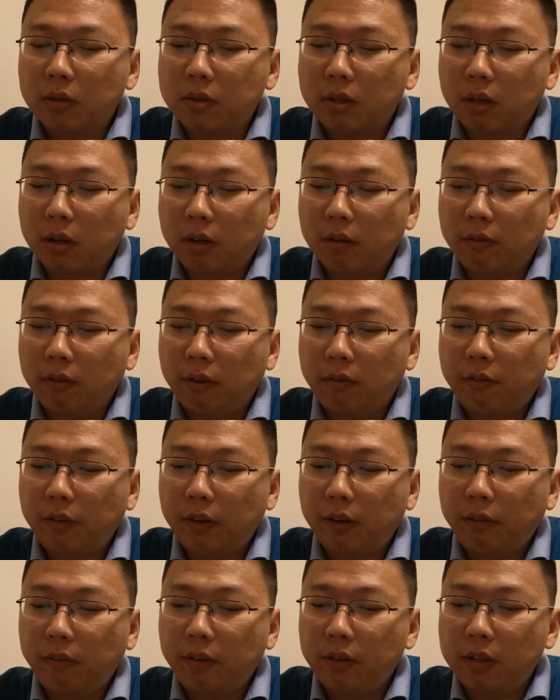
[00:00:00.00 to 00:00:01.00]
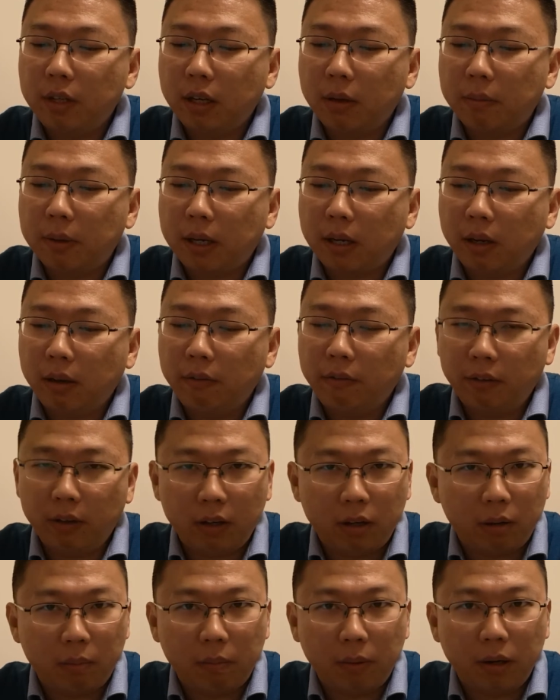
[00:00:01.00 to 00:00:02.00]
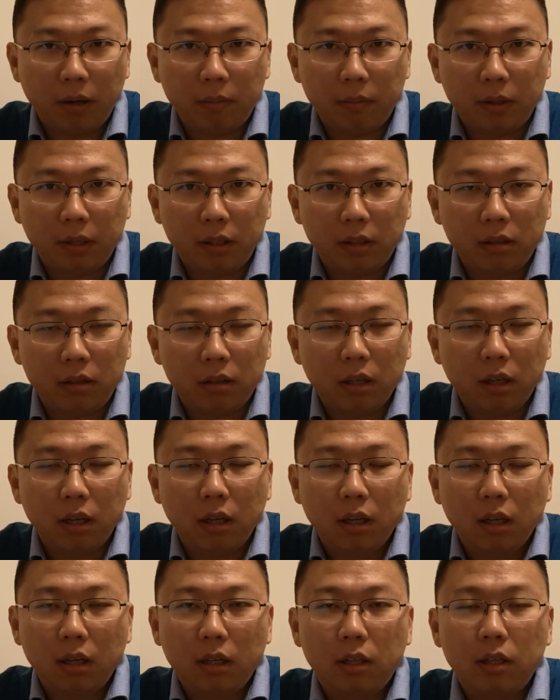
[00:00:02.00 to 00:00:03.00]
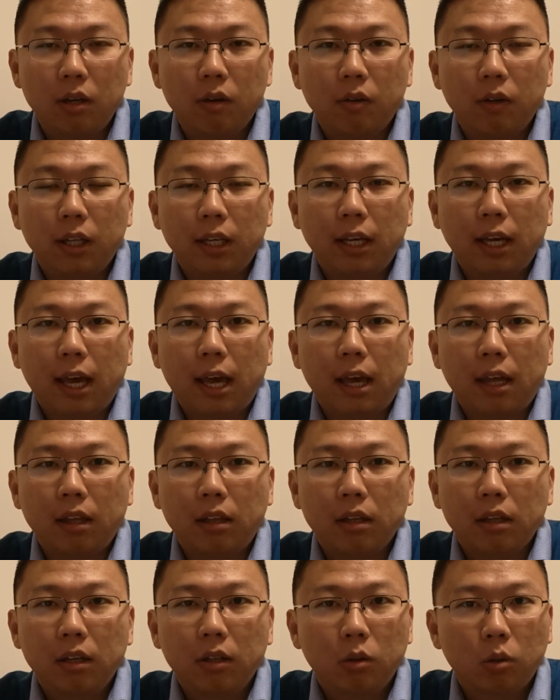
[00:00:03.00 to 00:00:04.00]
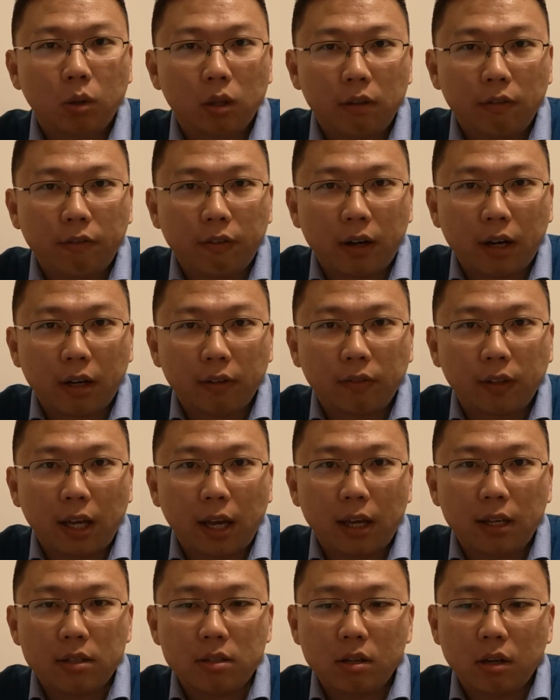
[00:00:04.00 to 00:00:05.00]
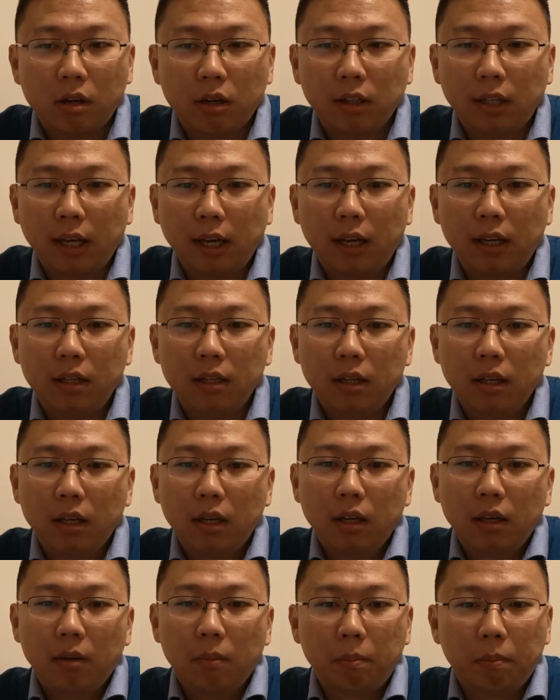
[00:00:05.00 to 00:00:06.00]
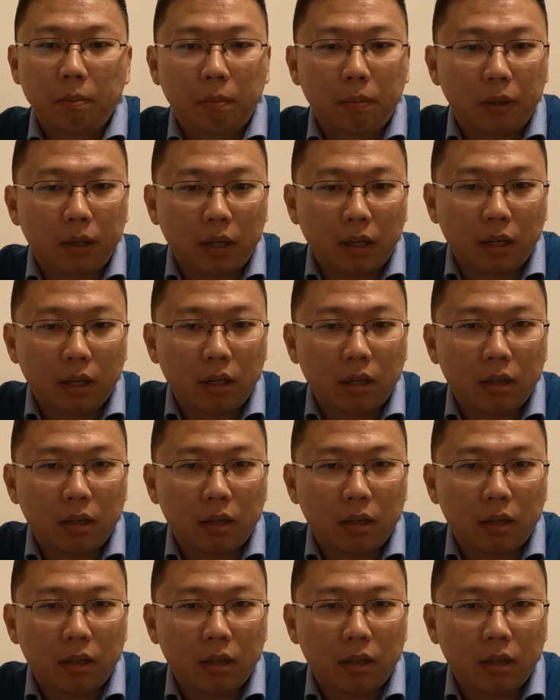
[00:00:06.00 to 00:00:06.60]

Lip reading: So if you think about, if you're permanent, you only get 25 days holiday, but